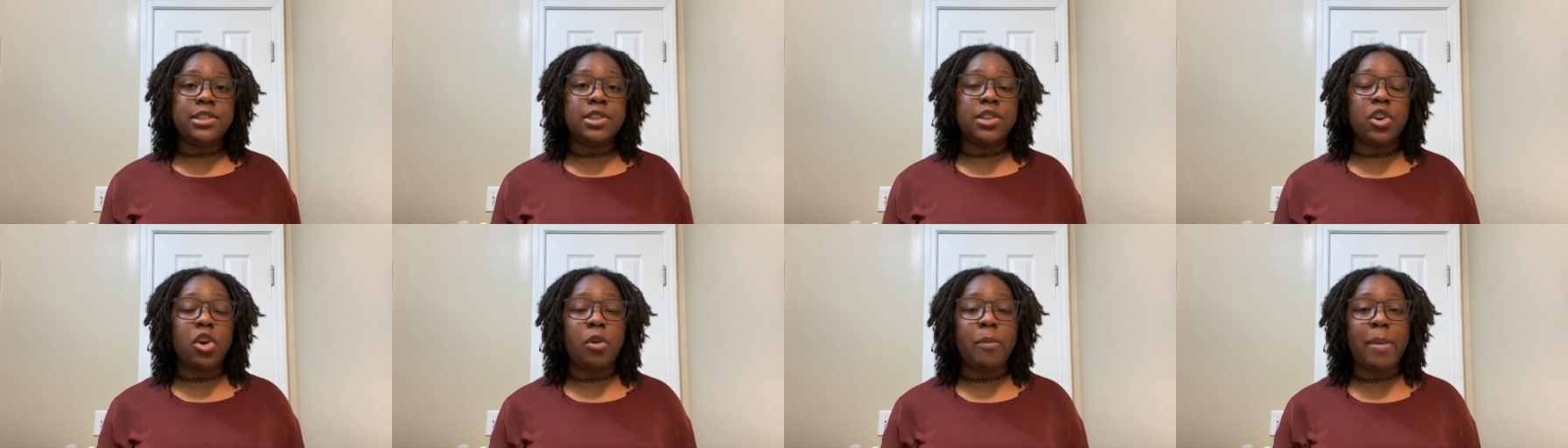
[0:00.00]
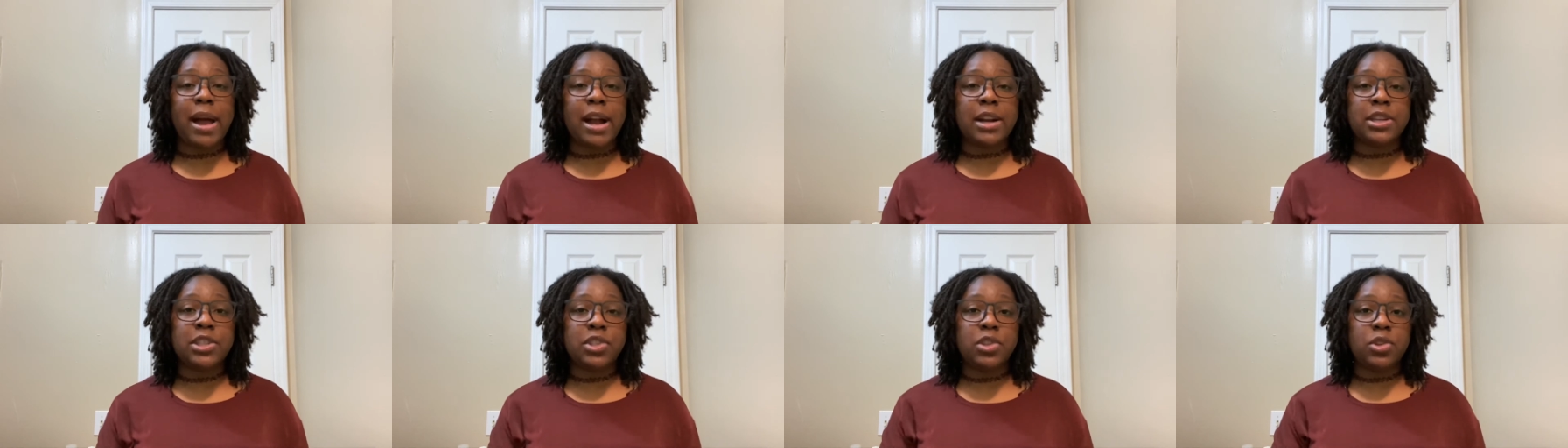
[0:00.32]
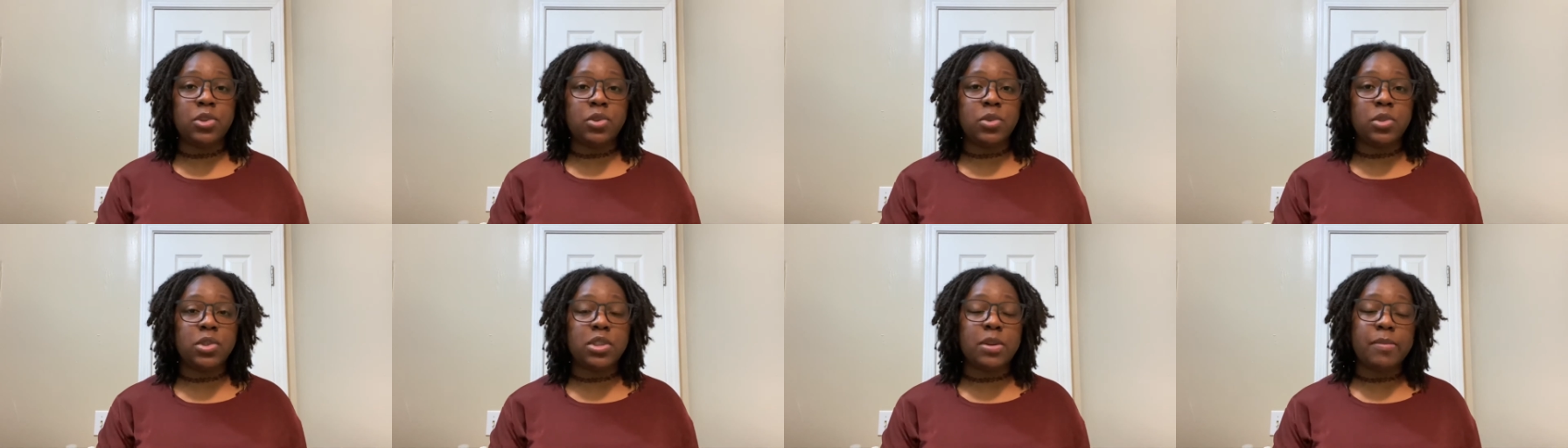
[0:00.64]
go back
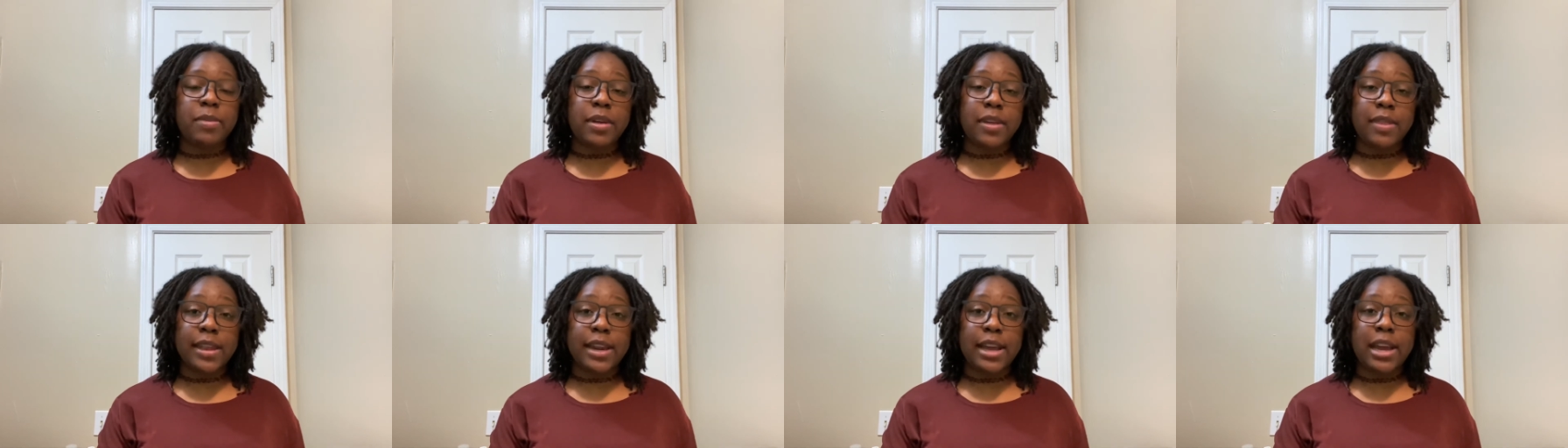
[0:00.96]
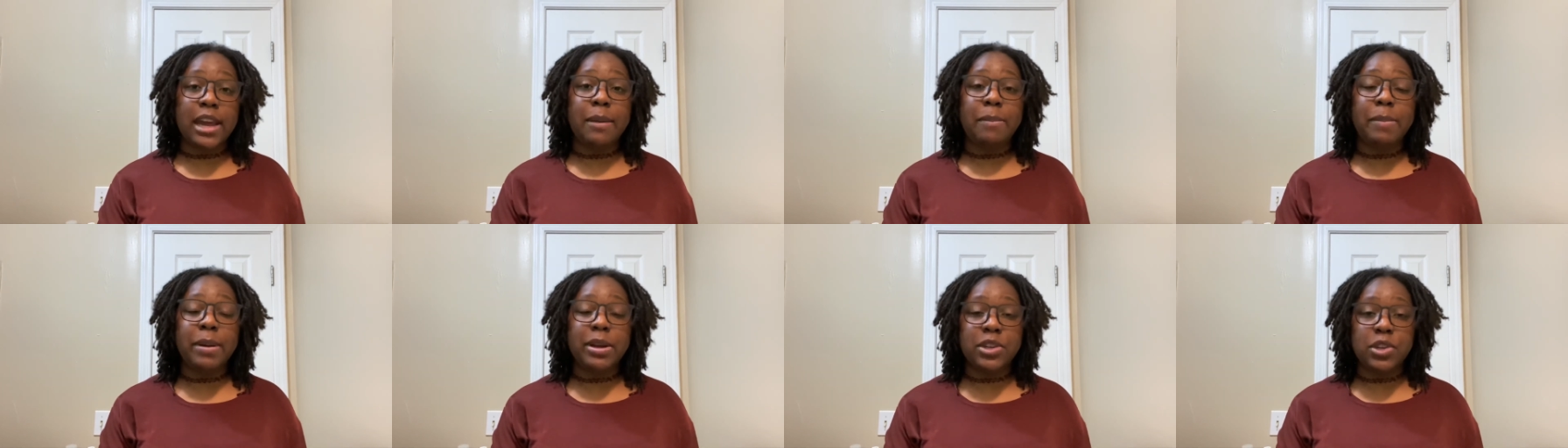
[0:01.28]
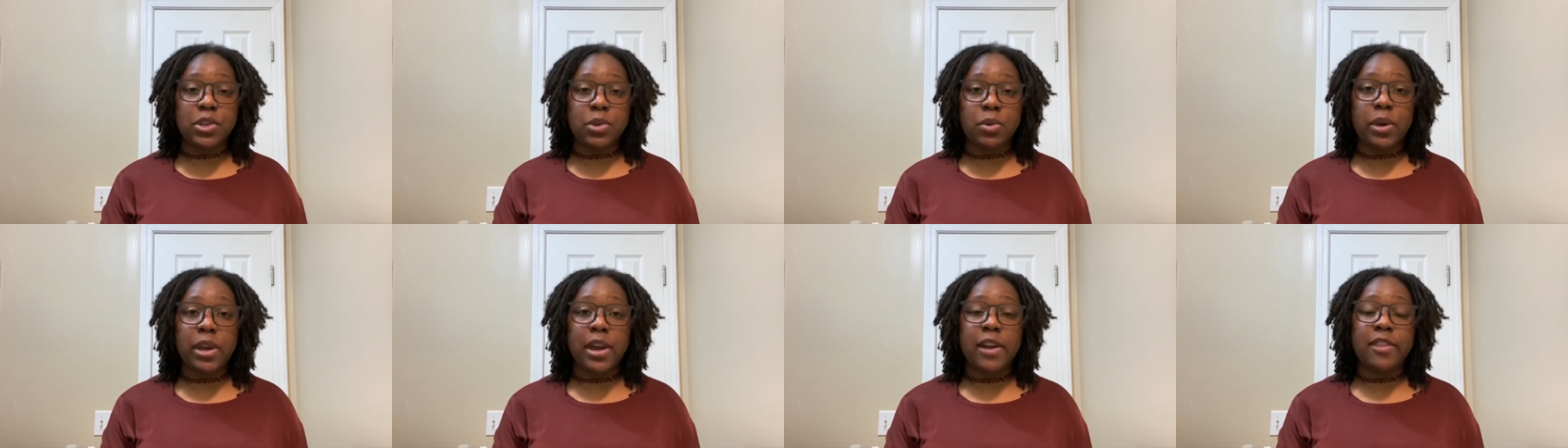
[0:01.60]
to something that I had been
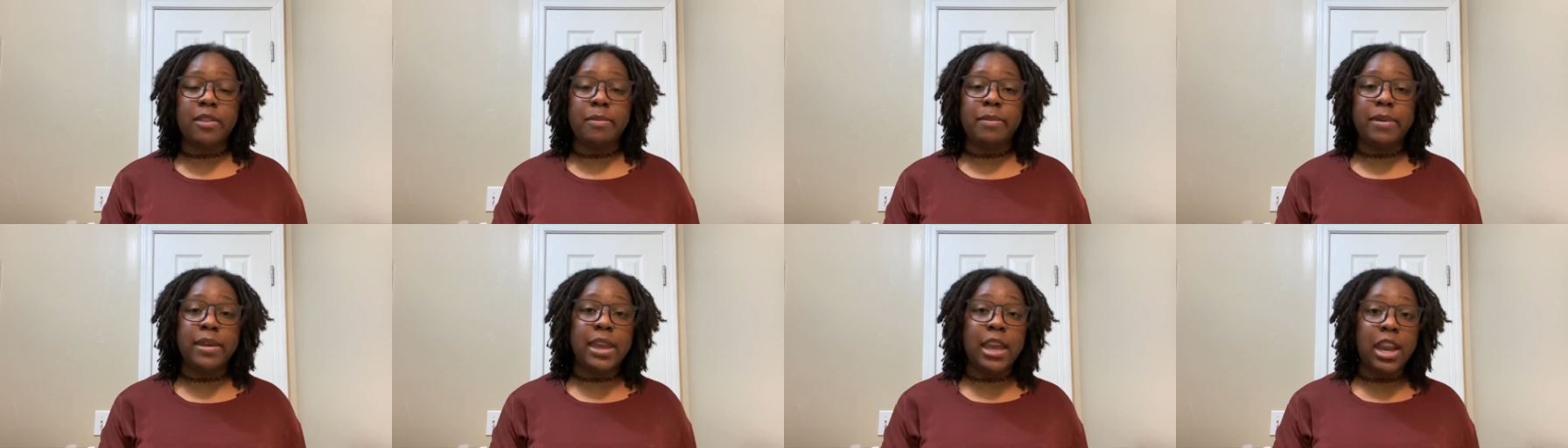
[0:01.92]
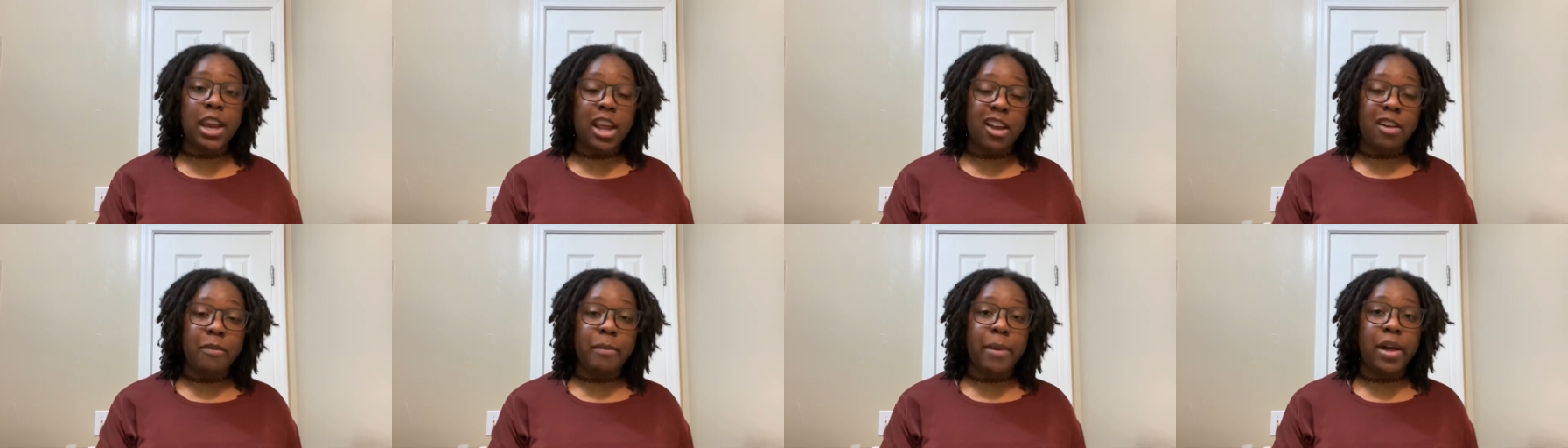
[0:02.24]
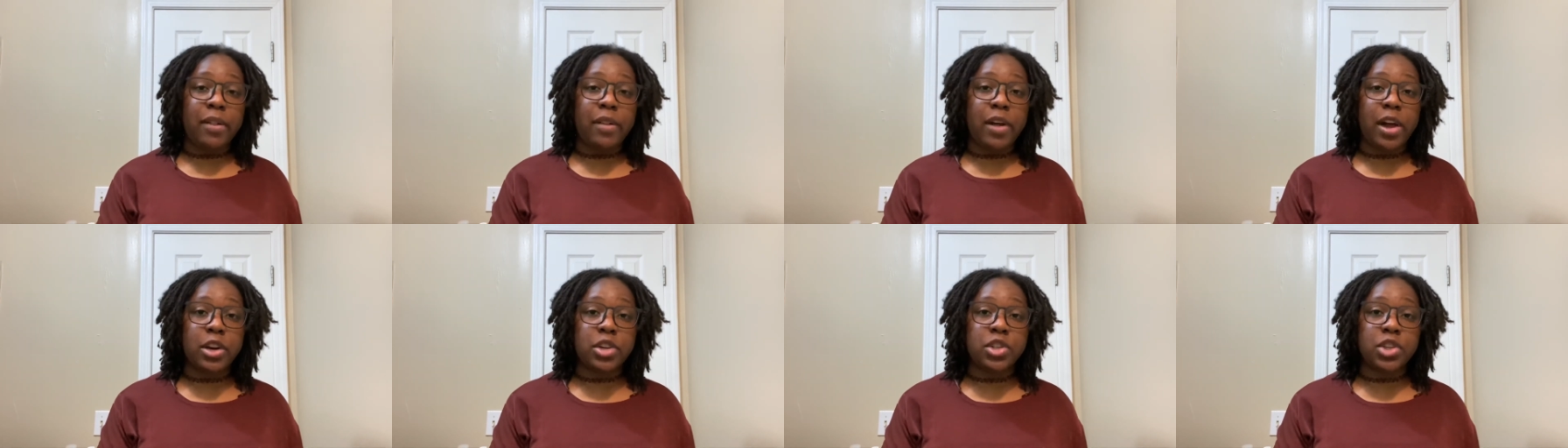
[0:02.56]
doing at the beginning of my
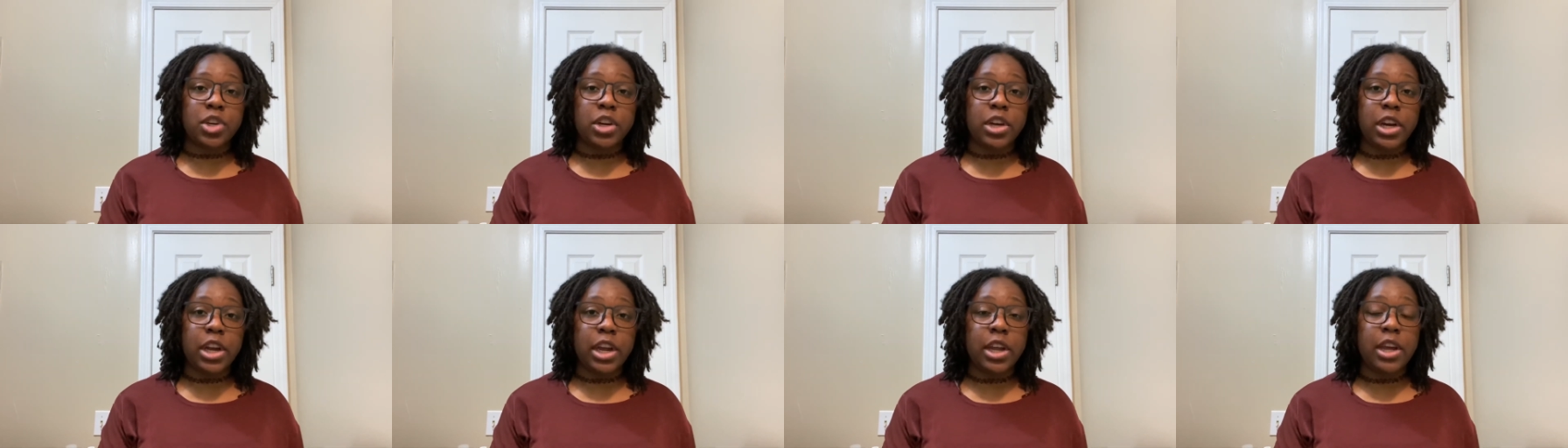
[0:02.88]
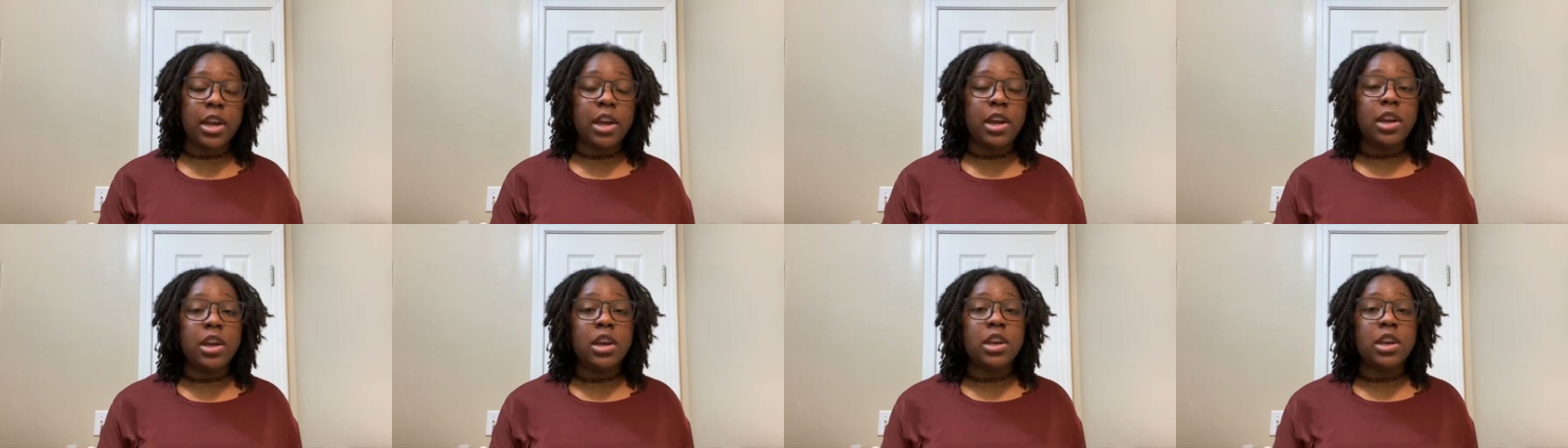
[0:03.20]
lock journey.